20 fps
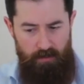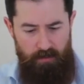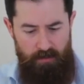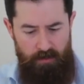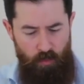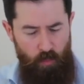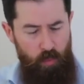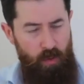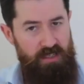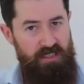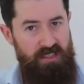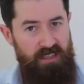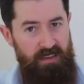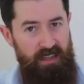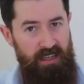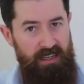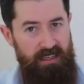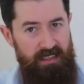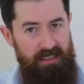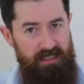the question
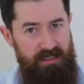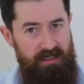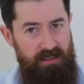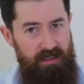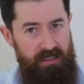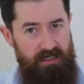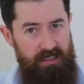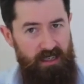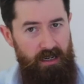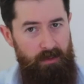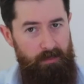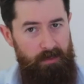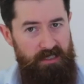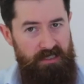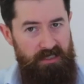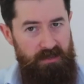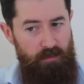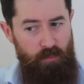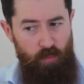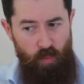then is, there's going to be
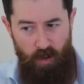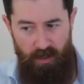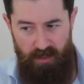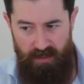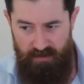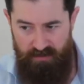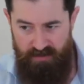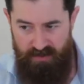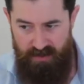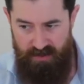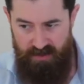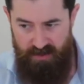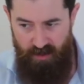some what ifs.